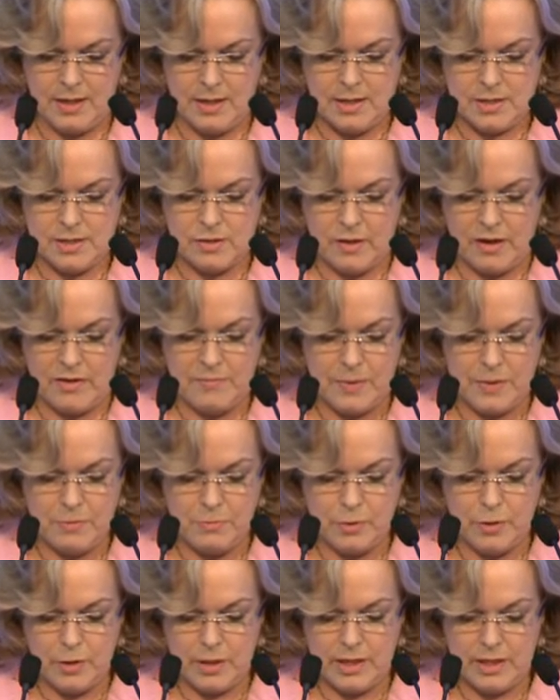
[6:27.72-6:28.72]
So I've been
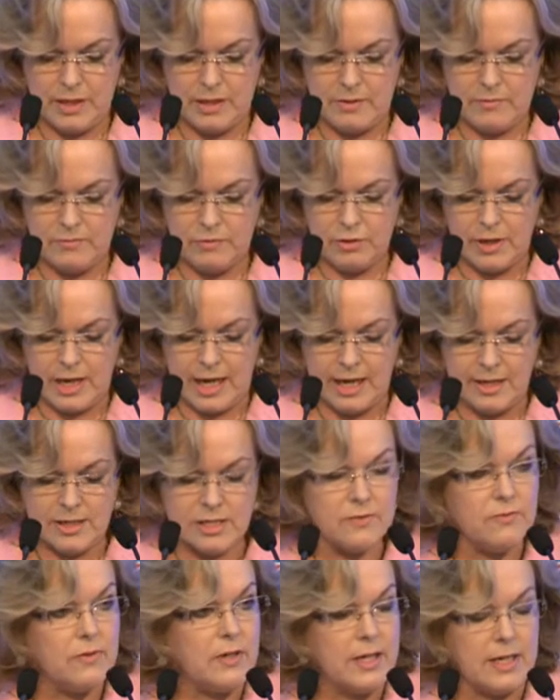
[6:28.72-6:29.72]
working very
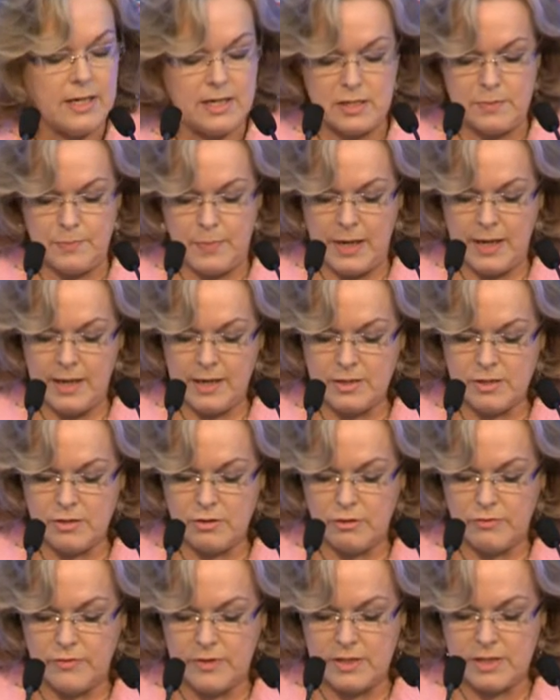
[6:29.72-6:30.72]
actively as part
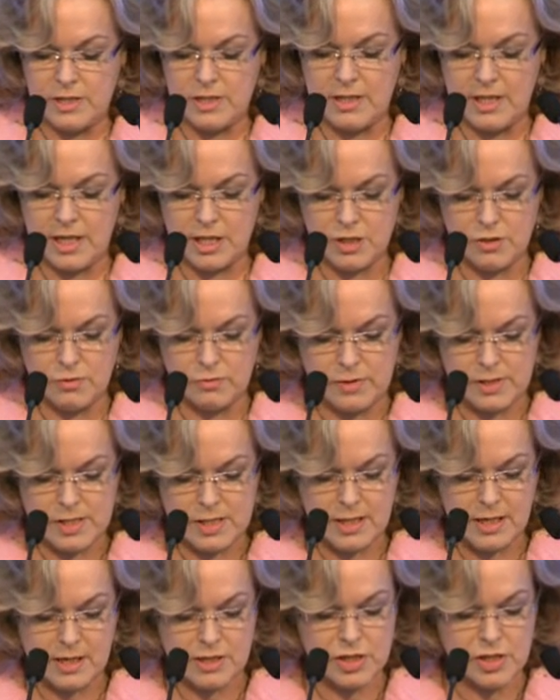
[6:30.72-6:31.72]
of international
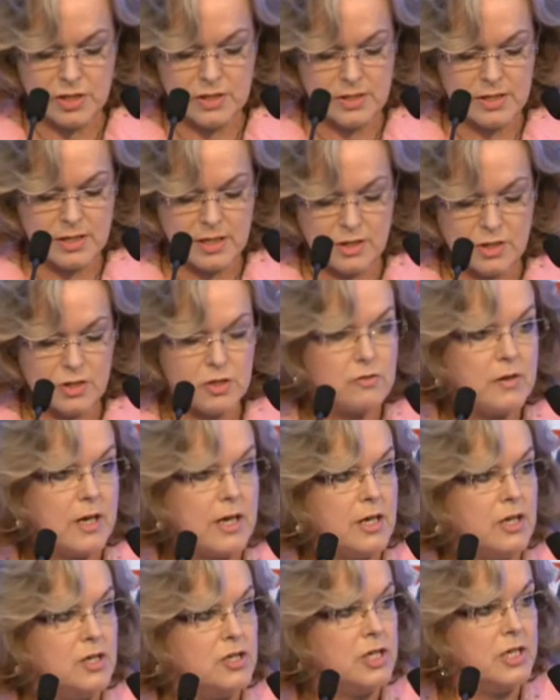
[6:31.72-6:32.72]
discussions and
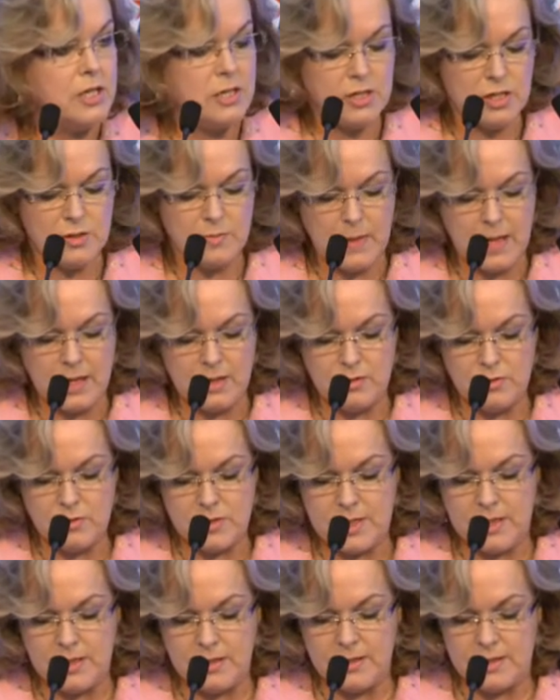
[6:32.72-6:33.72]
strategy to make New
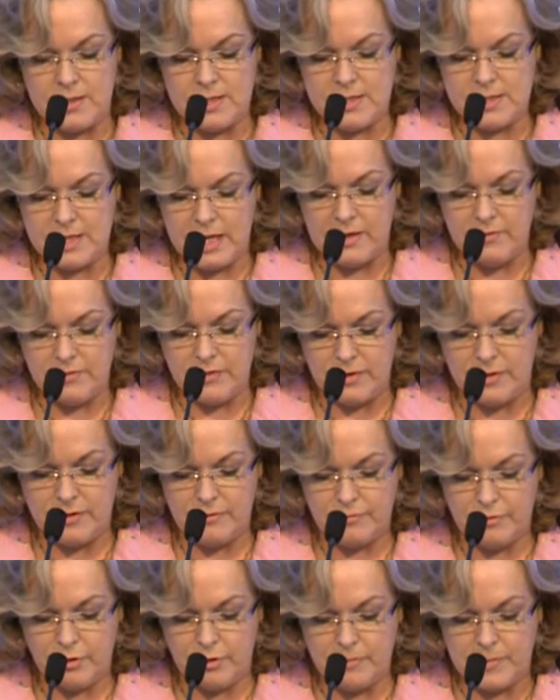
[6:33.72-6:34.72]
Zealanders safer
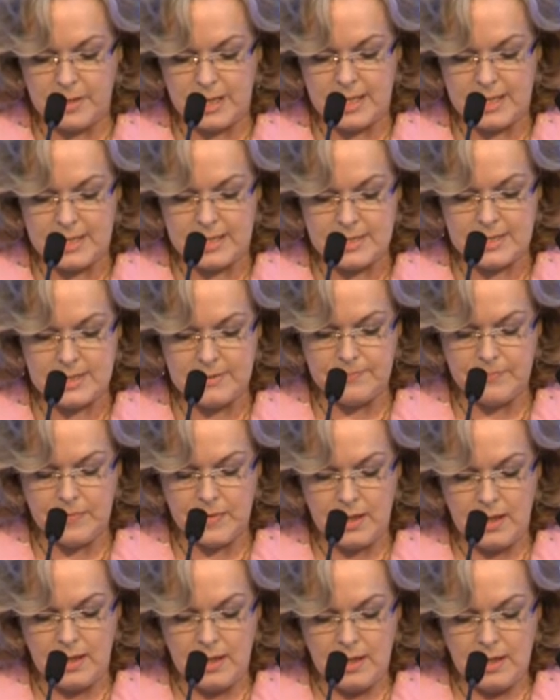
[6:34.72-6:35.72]
from these.
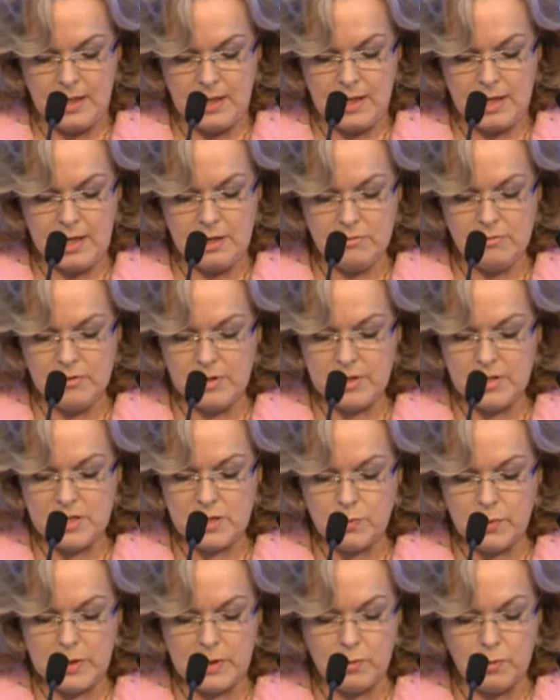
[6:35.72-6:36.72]

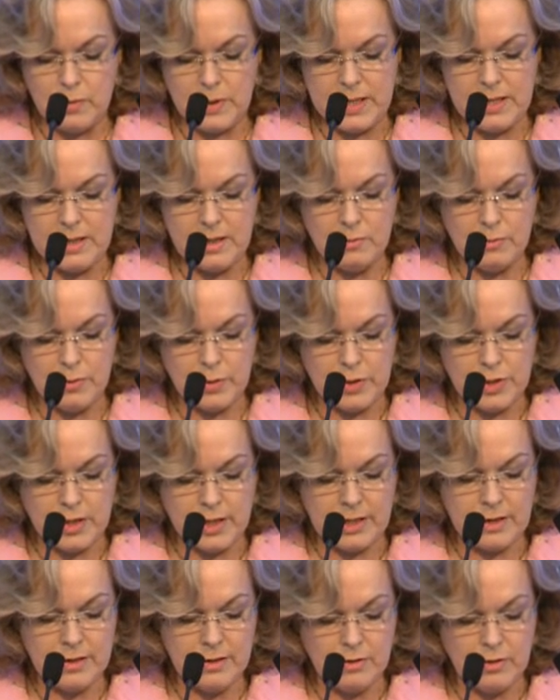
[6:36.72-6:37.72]
Areas where we are
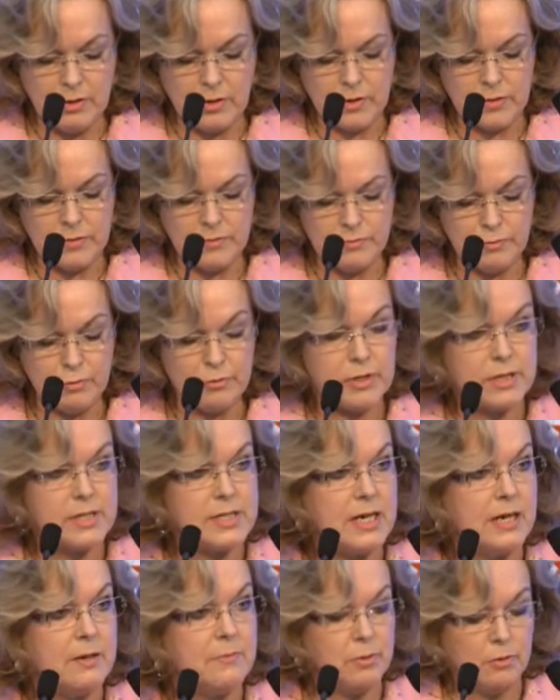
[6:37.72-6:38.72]
working on, for
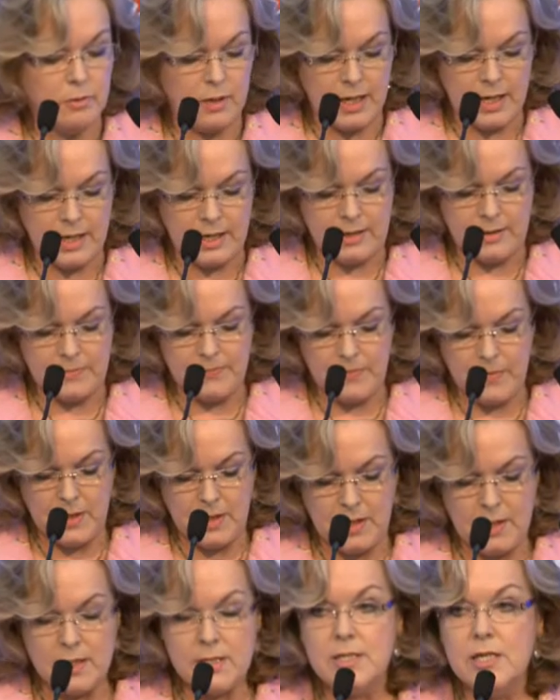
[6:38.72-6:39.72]
example, are
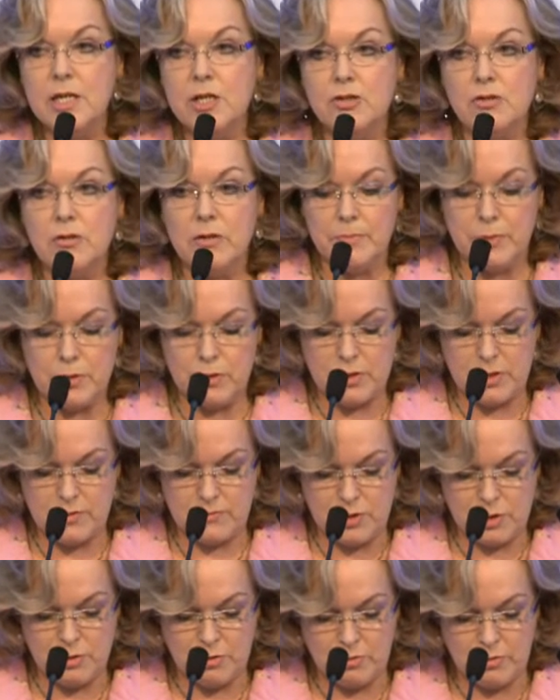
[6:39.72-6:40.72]
sexual abuse of
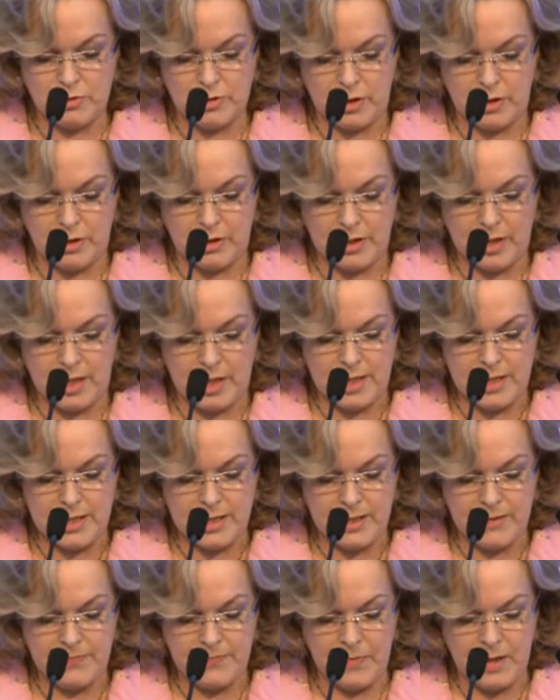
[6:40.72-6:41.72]
children
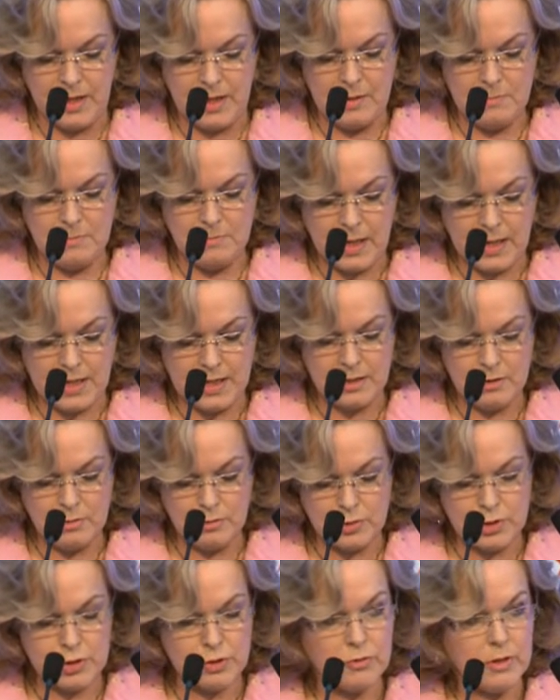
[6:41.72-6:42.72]
online, money
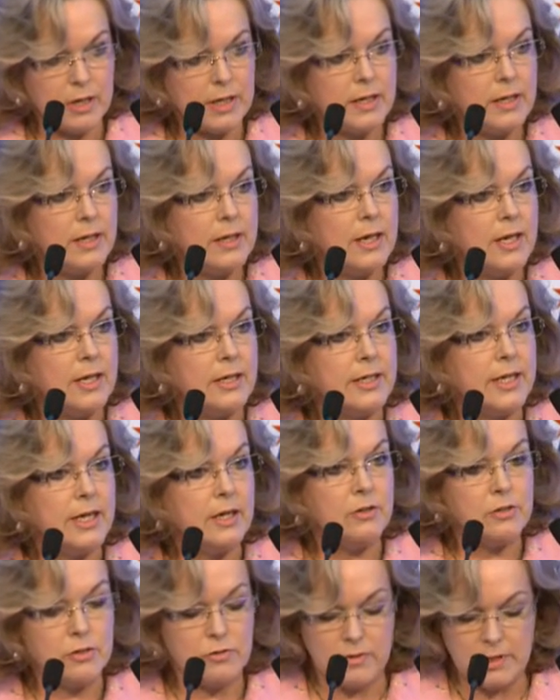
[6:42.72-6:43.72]
laundering and
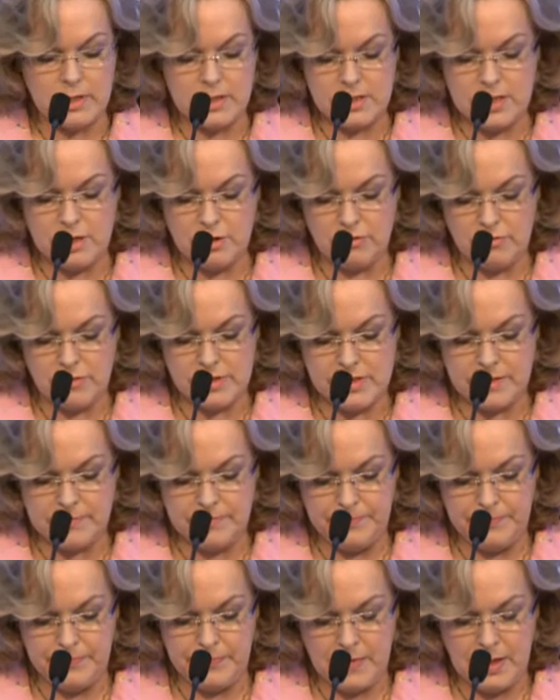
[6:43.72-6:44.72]
countering
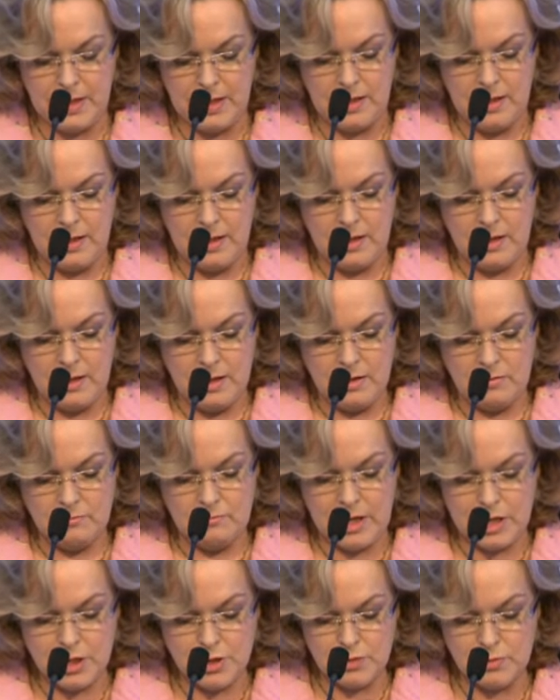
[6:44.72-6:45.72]
terrorism,
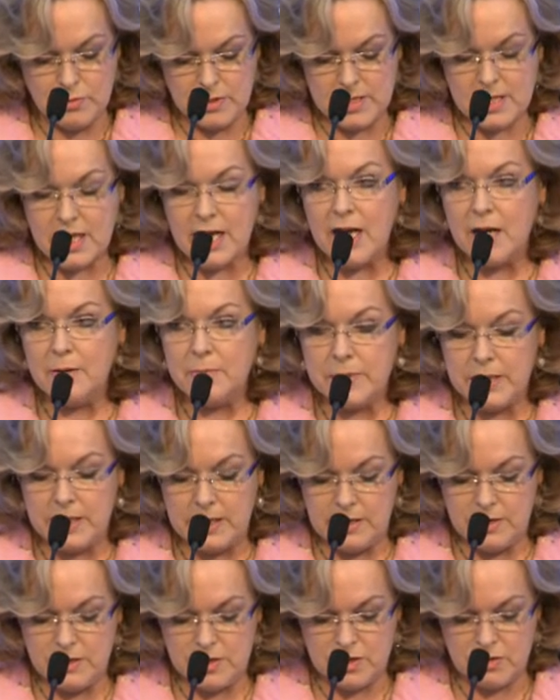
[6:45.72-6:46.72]
racial disharmony
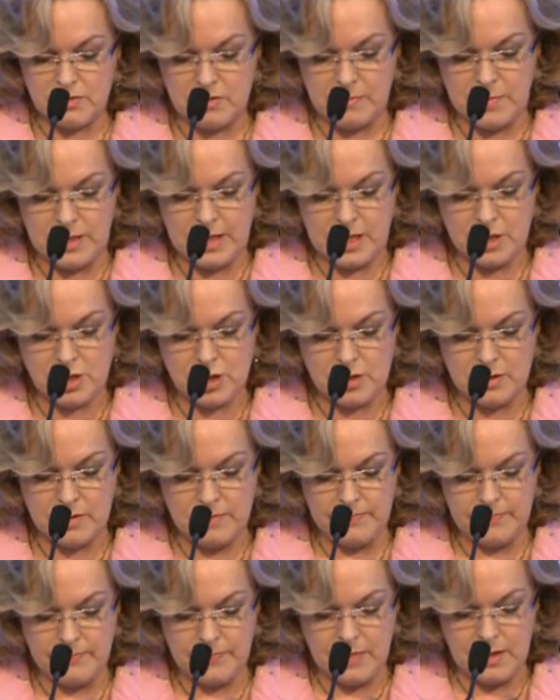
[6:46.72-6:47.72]
and
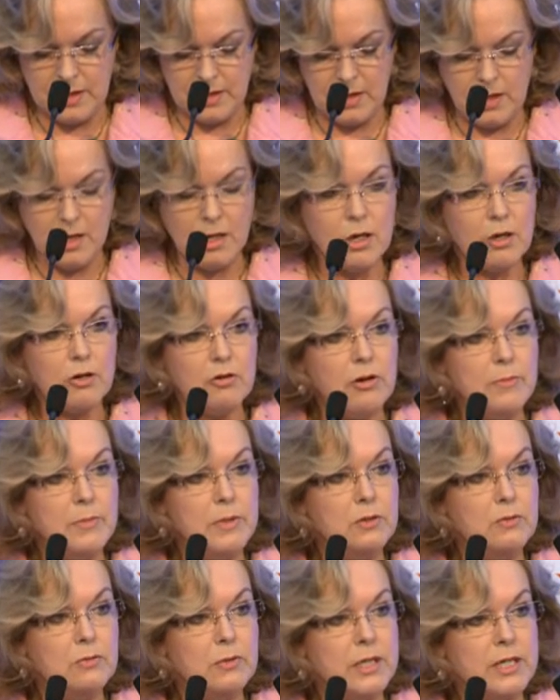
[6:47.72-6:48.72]
discrimination,
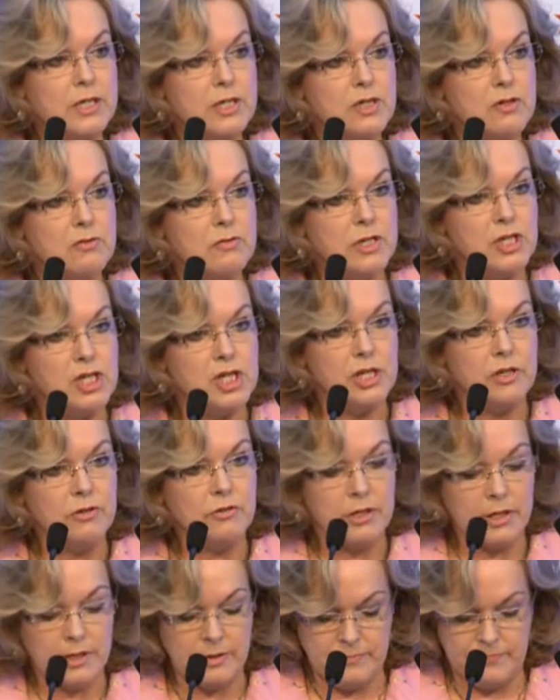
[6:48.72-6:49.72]
criminal history
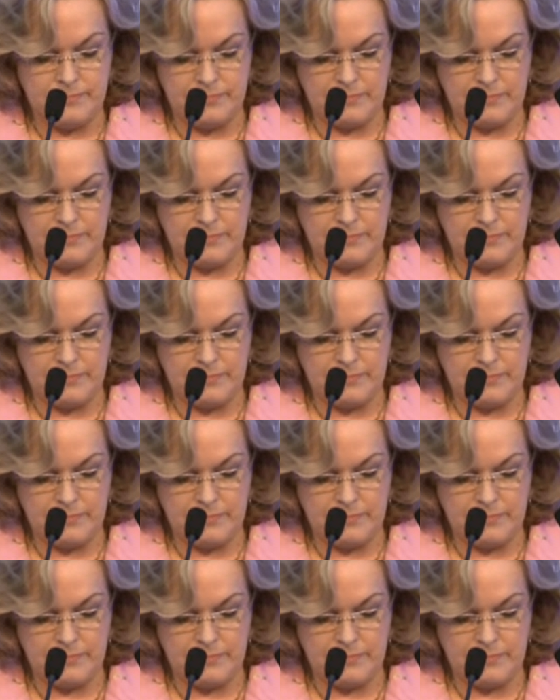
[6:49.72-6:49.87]
sharing,